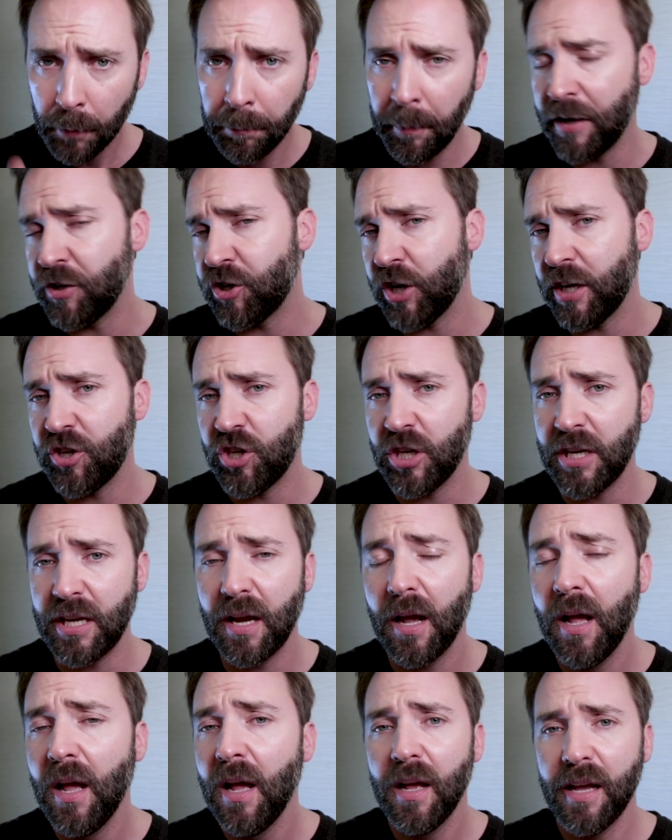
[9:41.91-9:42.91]
by
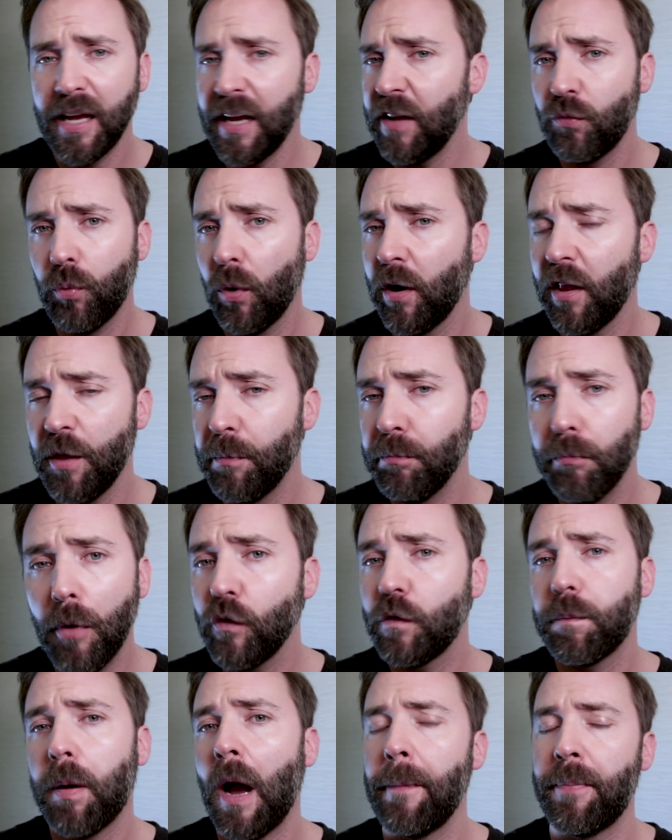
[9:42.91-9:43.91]
JG is one of the
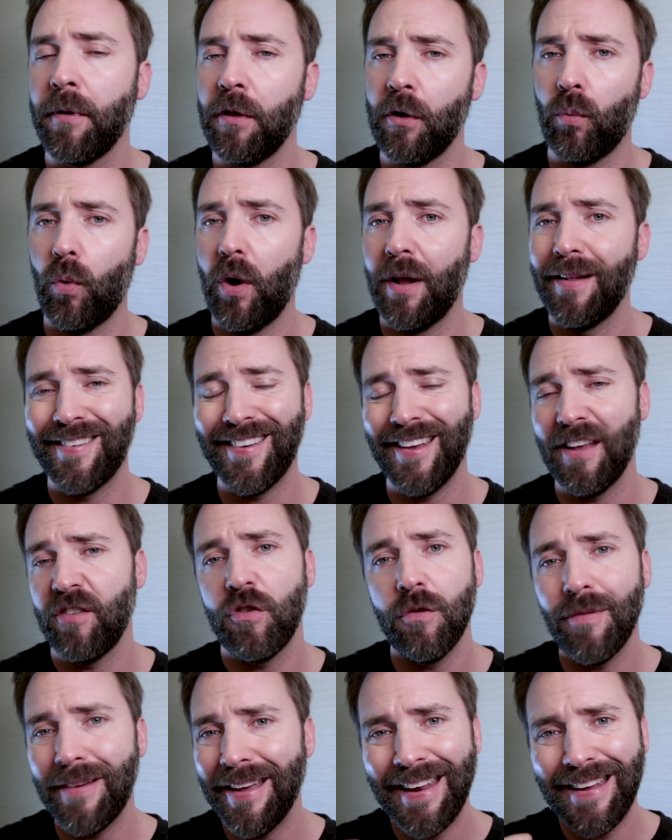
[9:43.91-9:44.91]
most popular ones
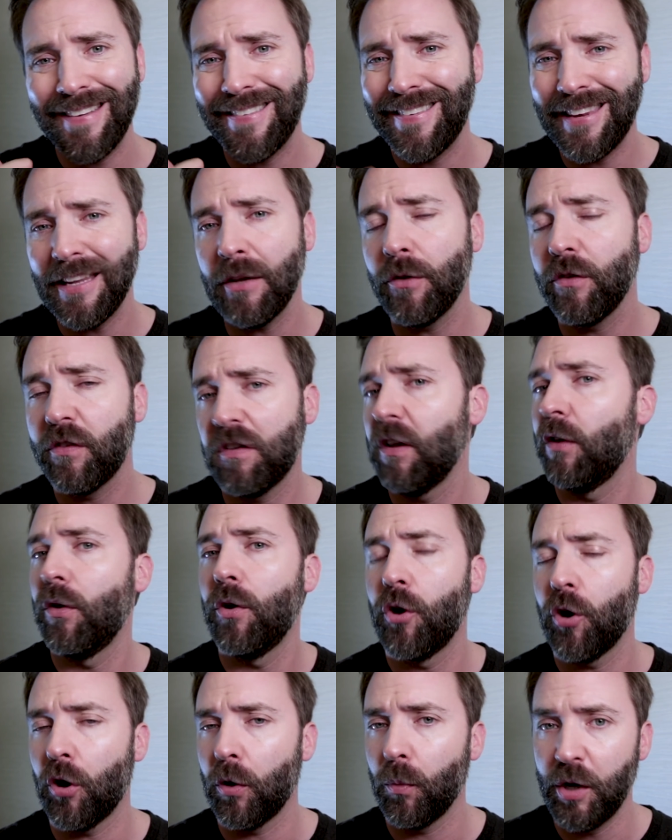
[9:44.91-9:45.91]
is you get a steel
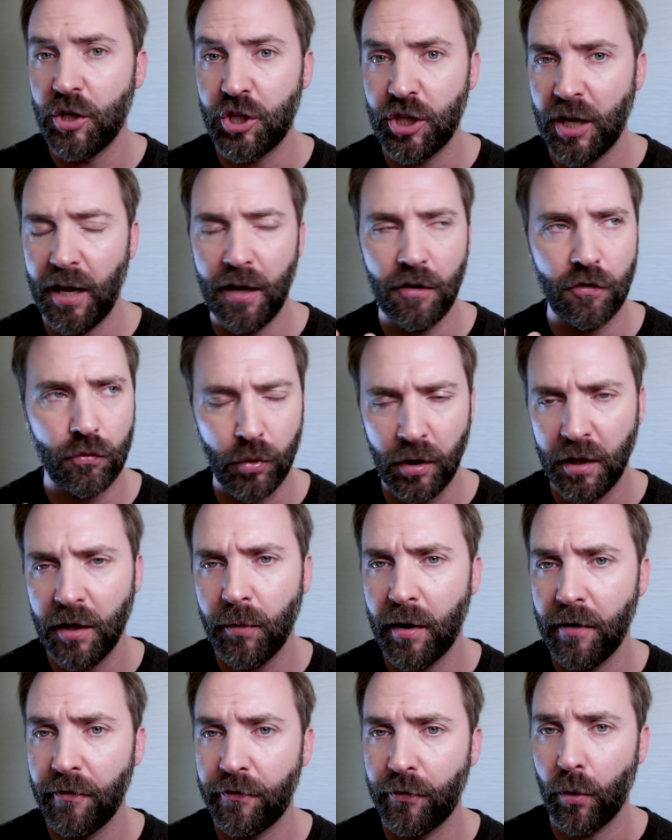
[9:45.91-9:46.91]
cylinder, which is really
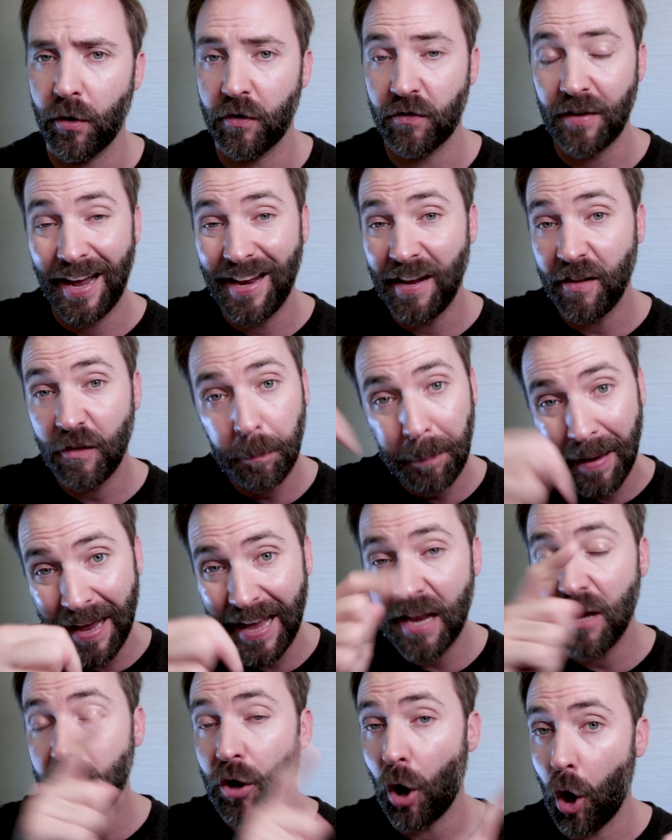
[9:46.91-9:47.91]
reinforced, and it's
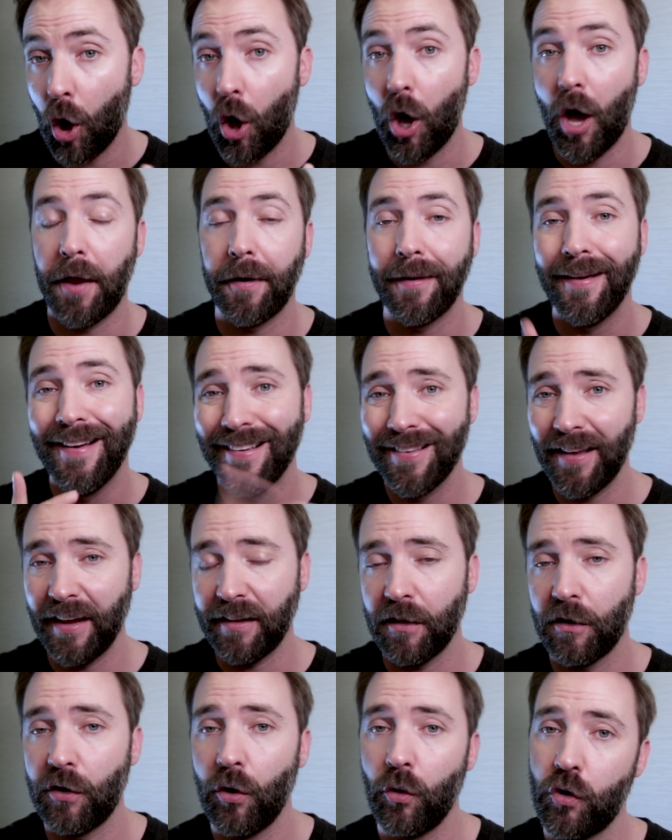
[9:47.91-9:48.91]
pinned on
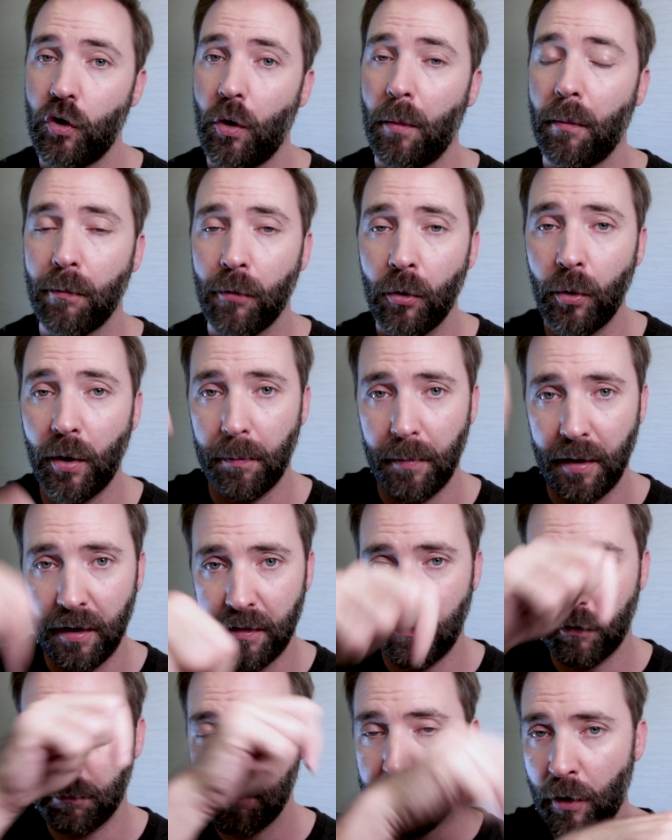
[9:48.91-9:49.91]
like the Tokyo Marui.
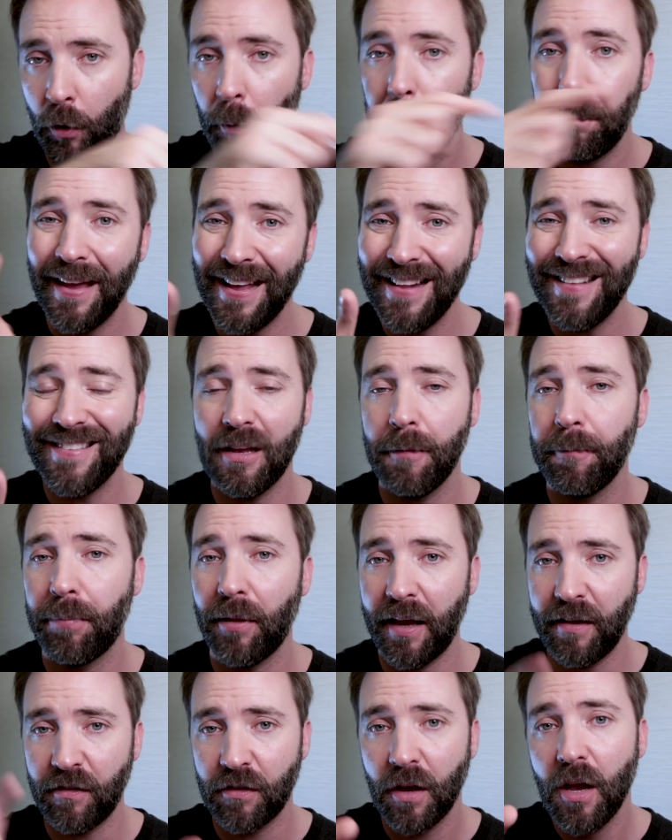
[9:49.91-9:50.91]
There's metal pins in
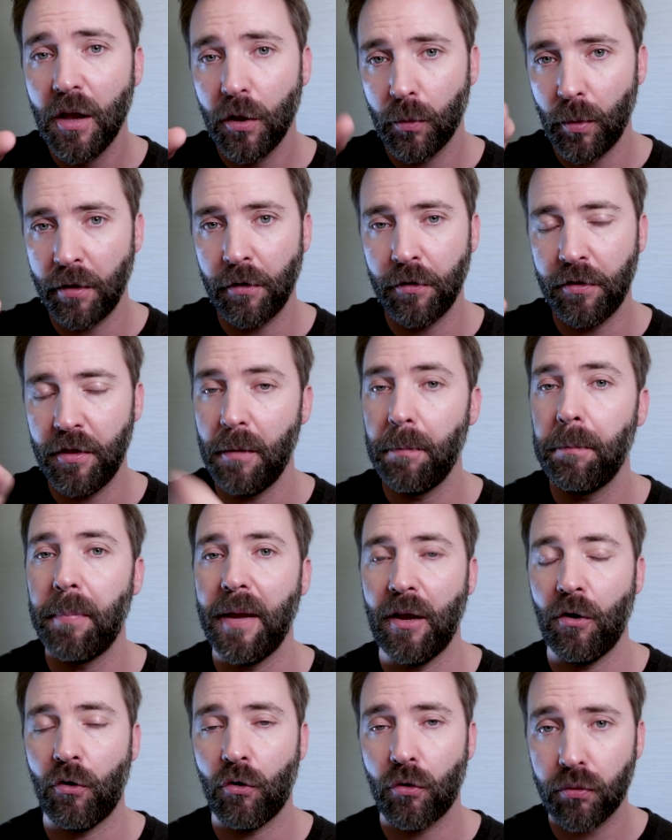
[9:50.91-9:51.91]
place rather than
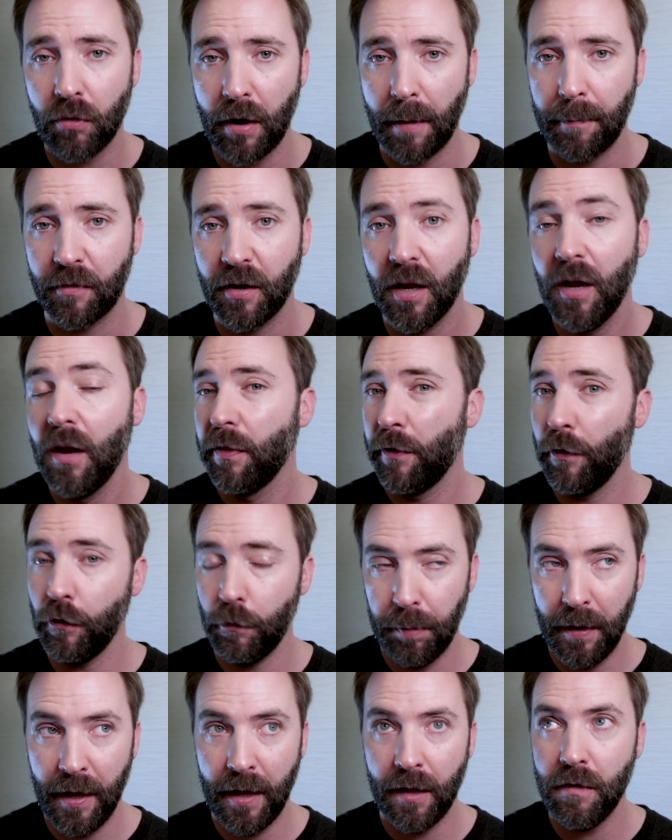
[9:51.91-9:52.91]
being crimped.
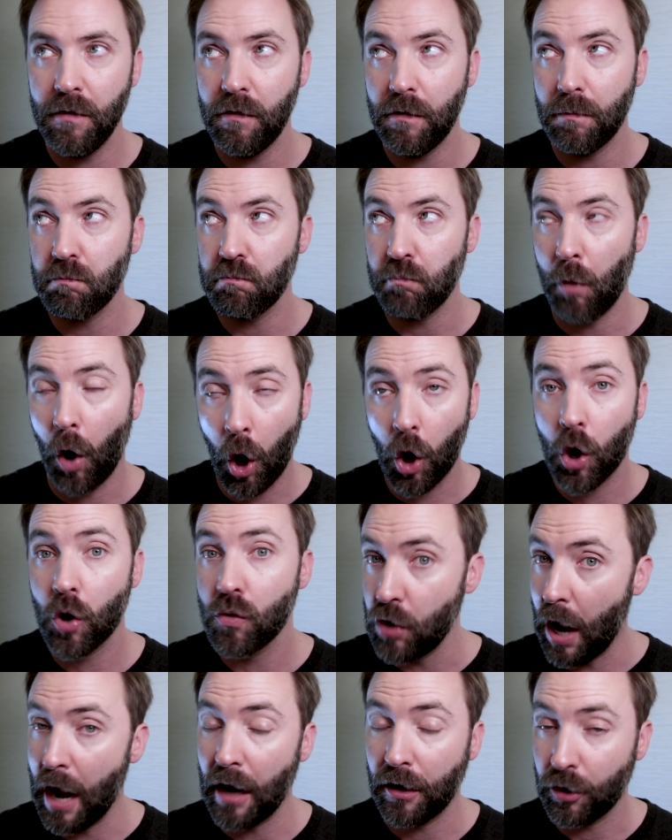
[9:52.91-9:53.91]
Those pins are
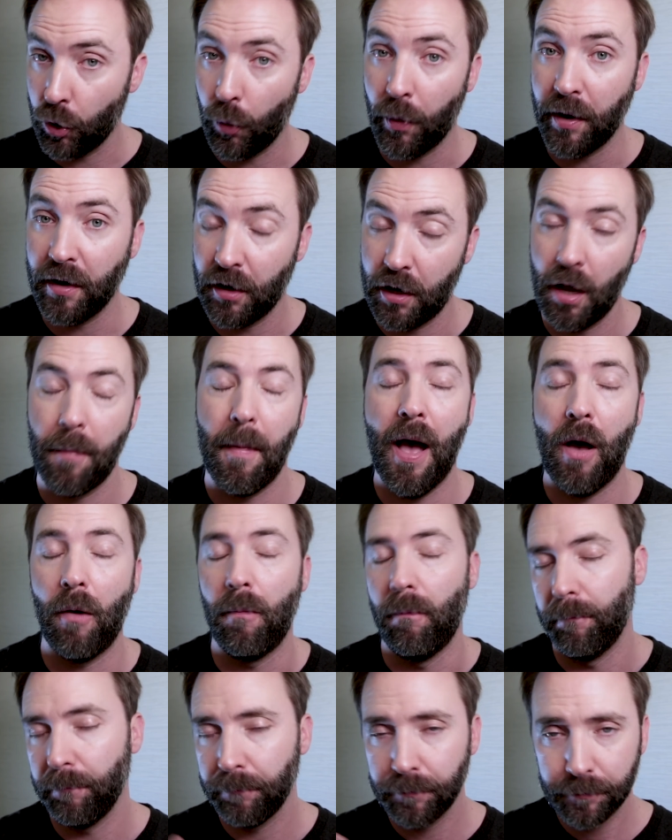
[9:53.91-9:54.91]
not going to come out.